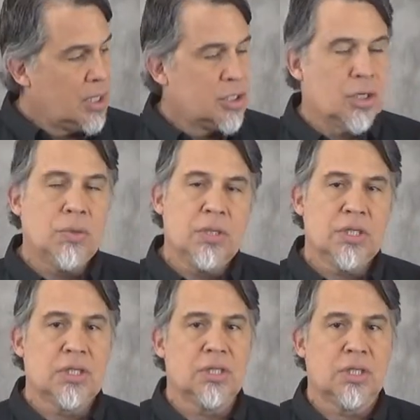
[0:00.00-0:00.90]
so
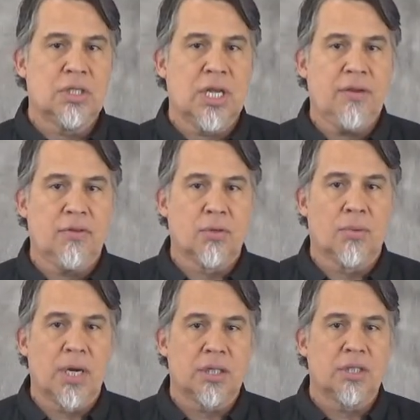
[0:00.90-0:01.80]
this is a safe
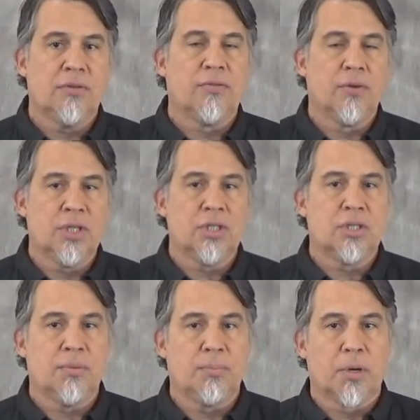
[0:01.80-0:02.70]
direction for
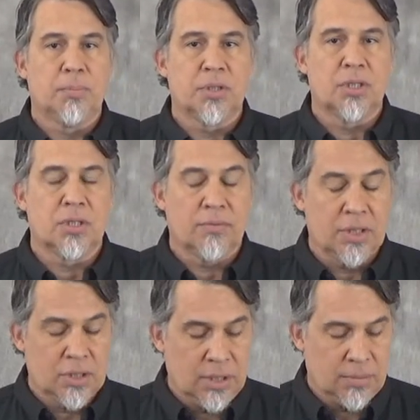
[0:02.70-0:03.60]
this purposes of
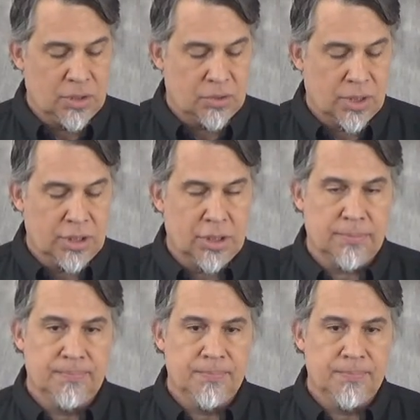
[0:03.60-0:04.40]
this demonstration.